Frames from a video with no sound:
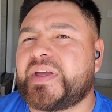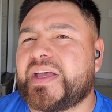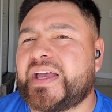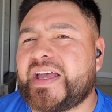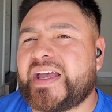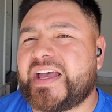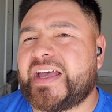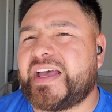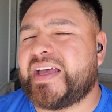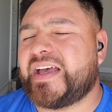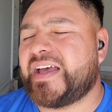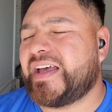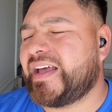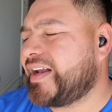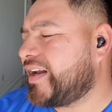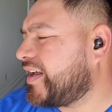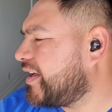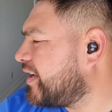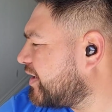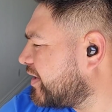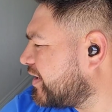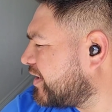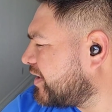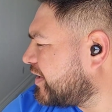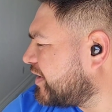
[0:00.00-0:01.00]
And
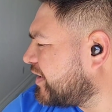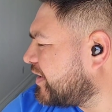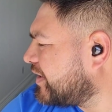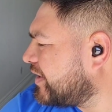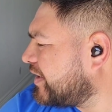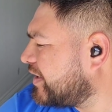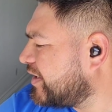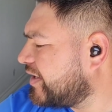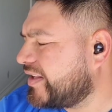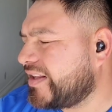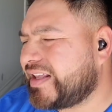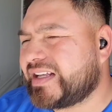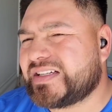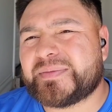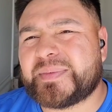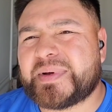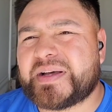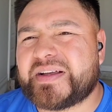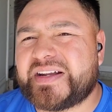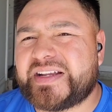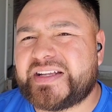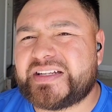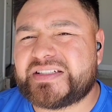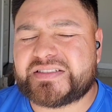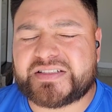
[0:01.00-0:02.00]
that's
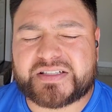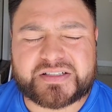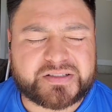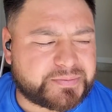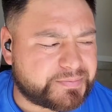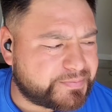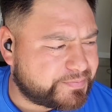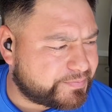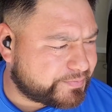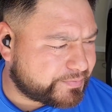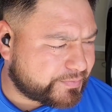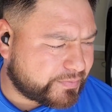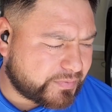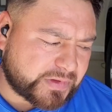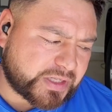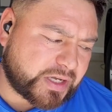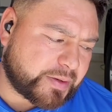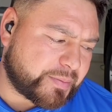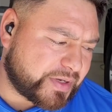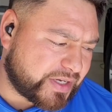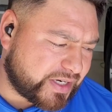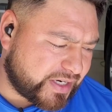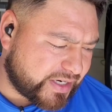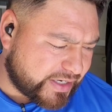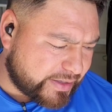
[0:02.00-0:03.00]
about it. So
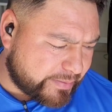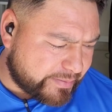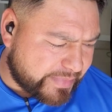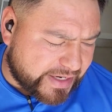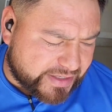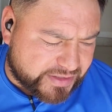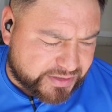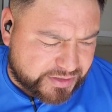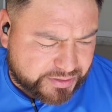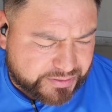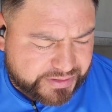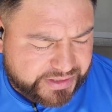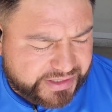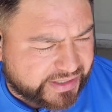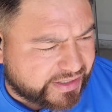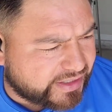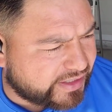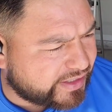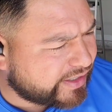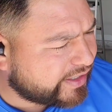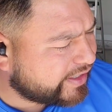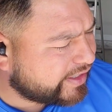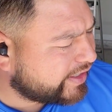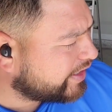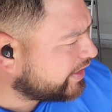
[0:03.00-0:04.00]
I'm gonna get back to it,
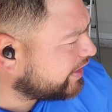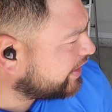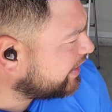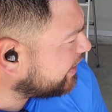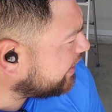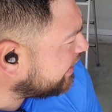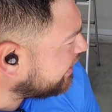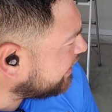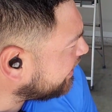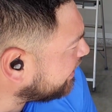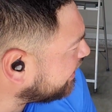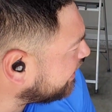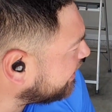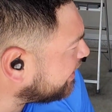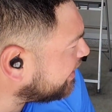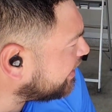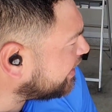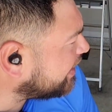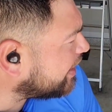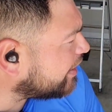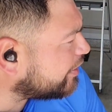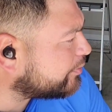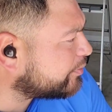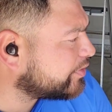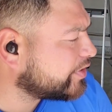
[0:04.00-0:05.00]

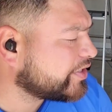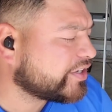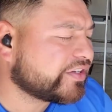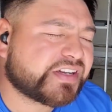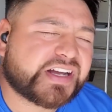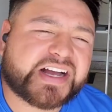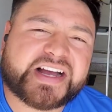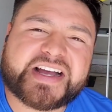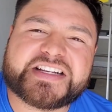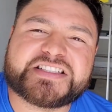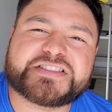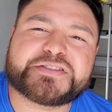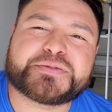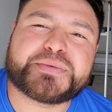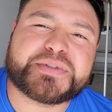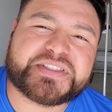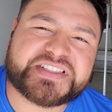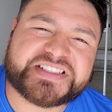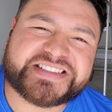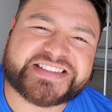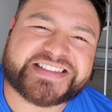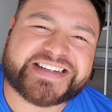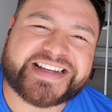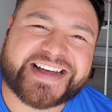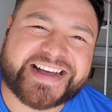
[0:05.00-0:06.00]
and I'll bring you guys
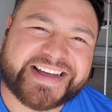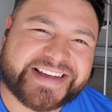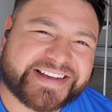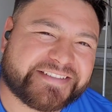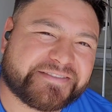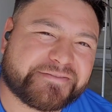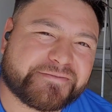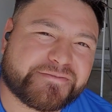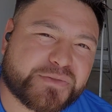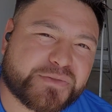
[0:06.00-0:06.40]
once I am